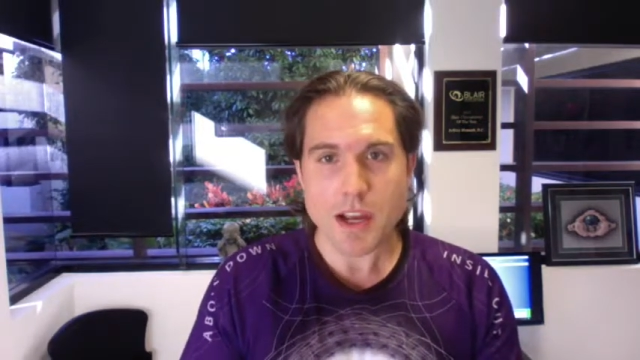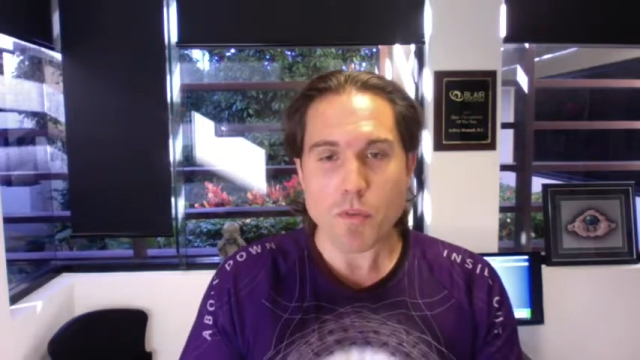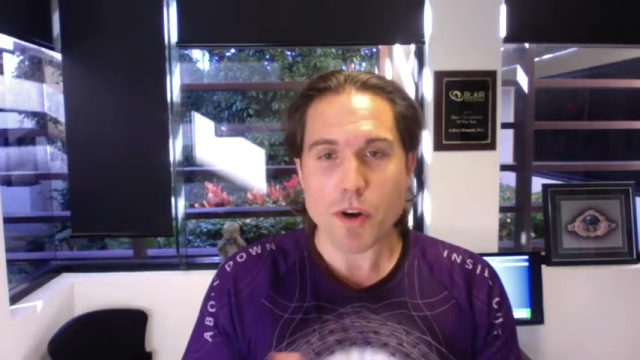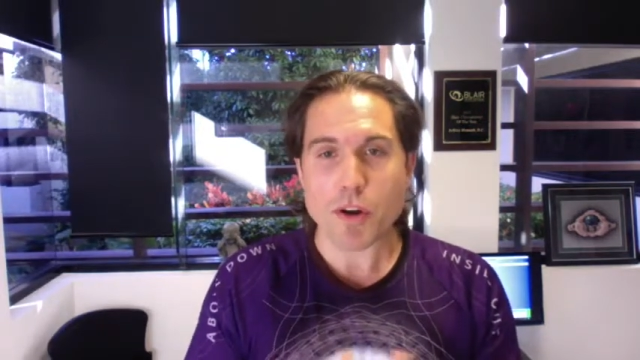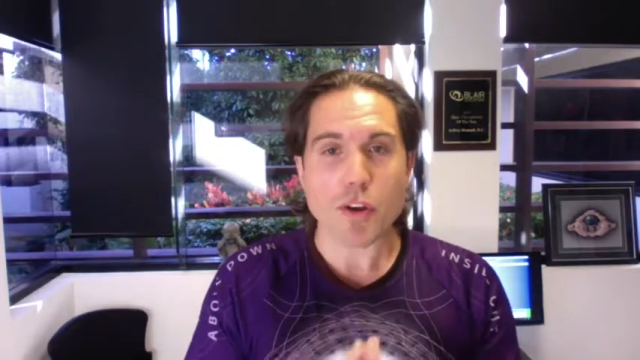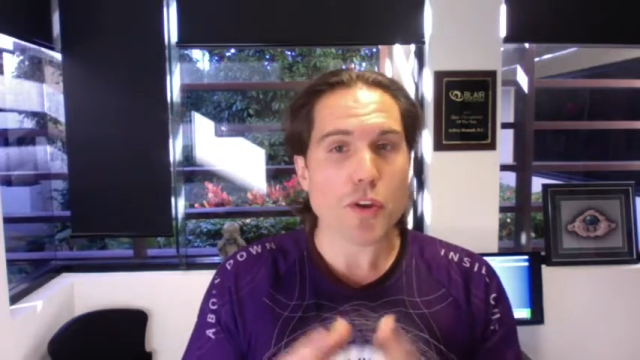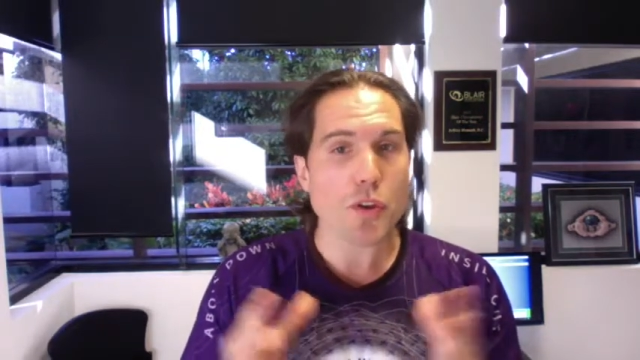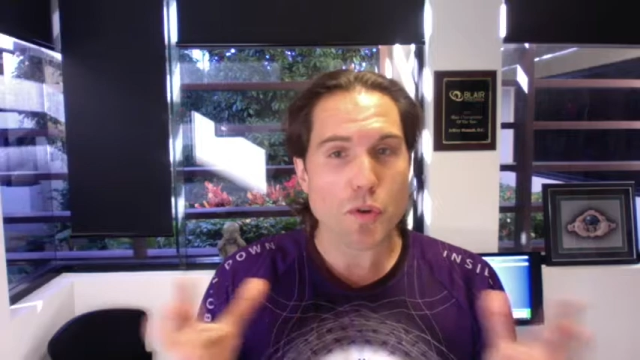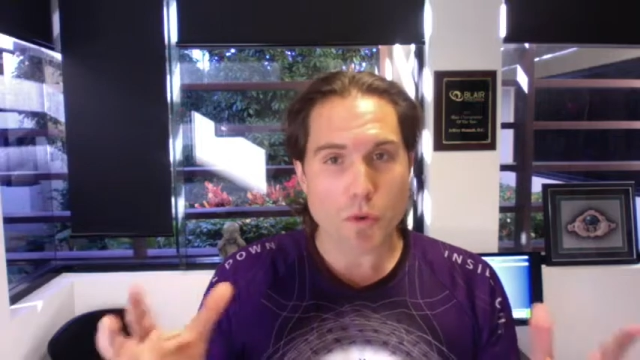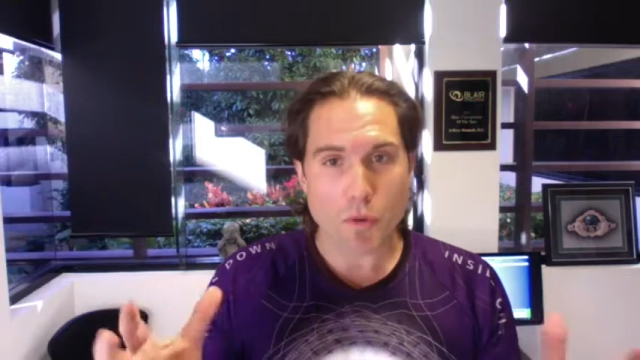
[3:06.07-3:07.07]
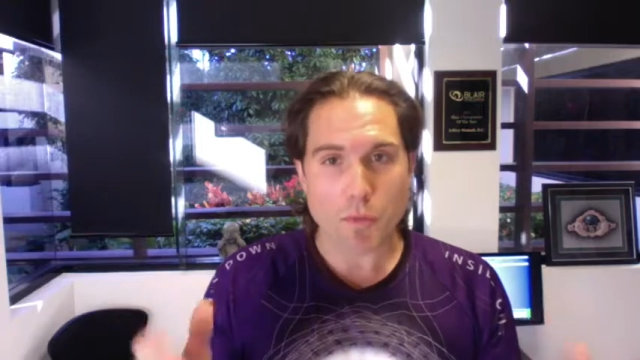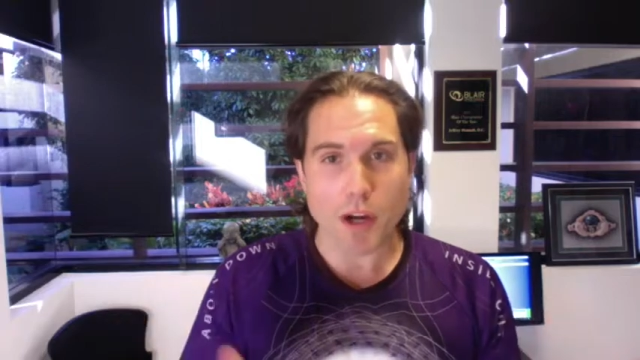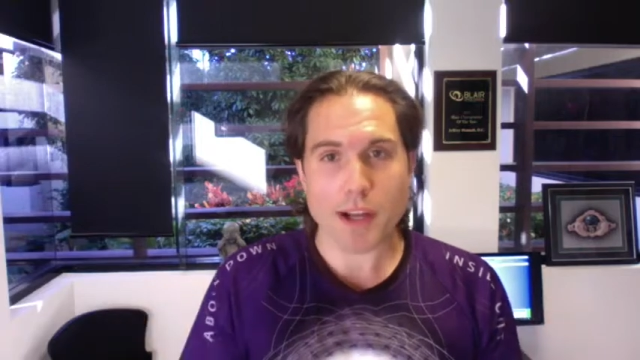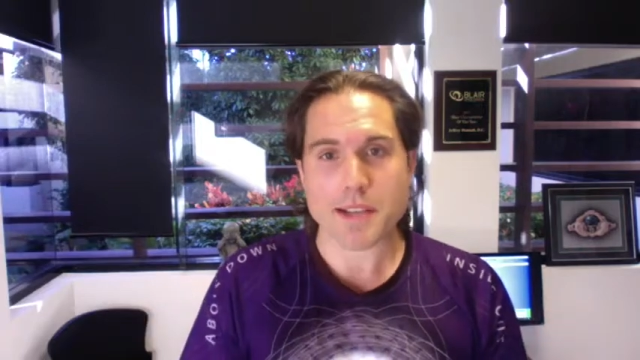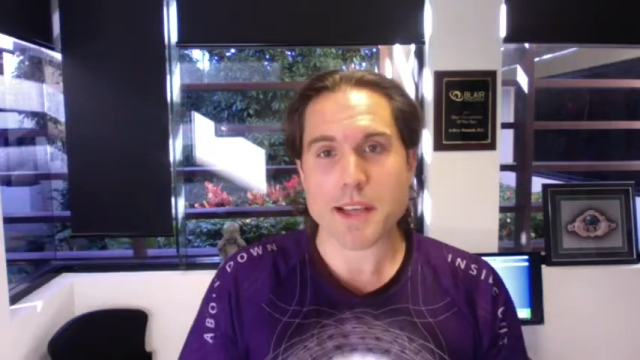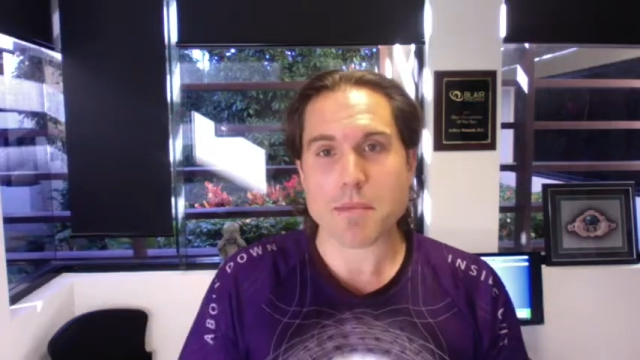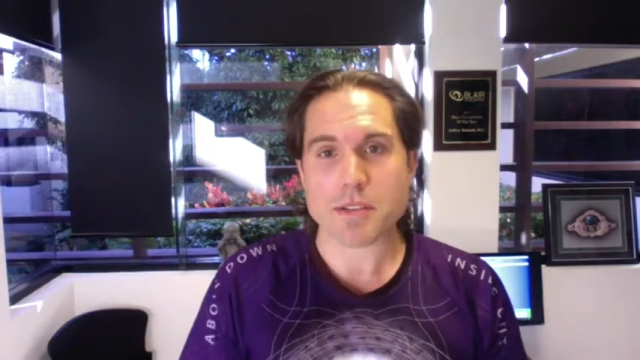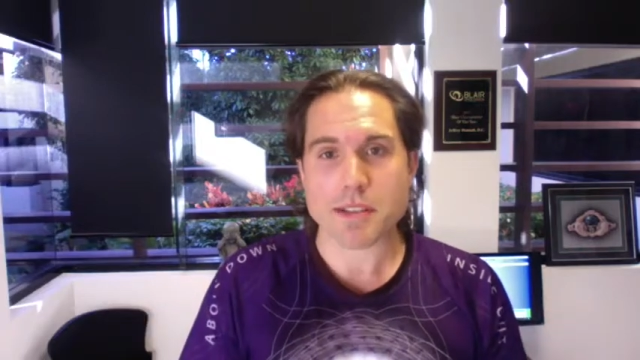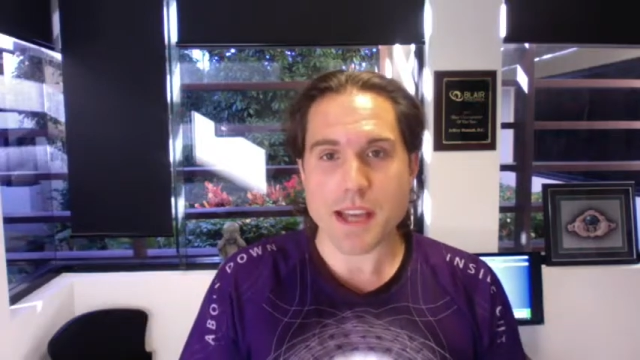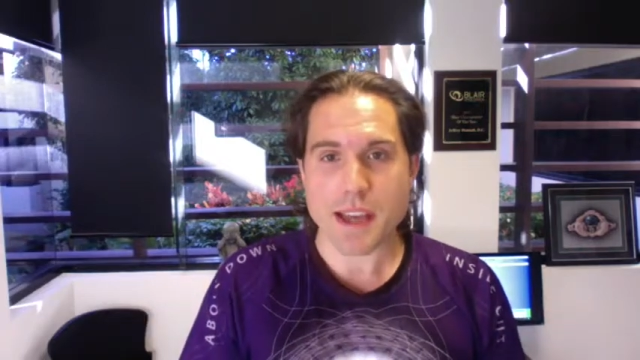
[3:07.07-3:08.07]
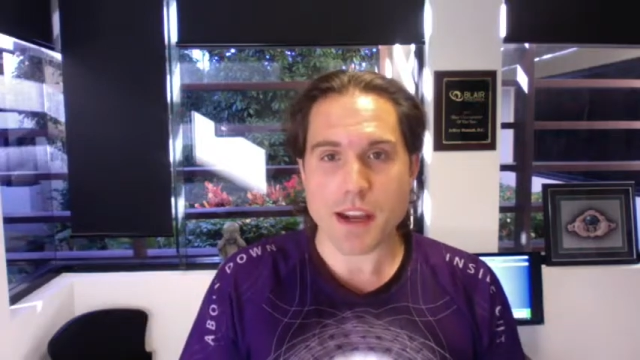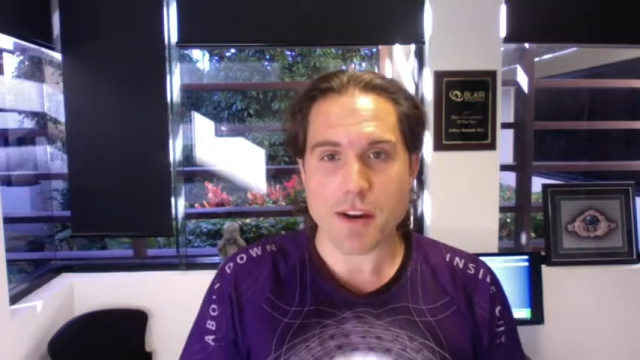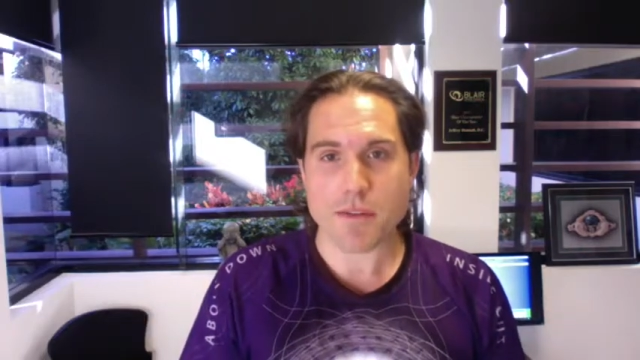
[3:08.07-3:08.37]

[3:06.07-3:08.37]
where your own body is able to take care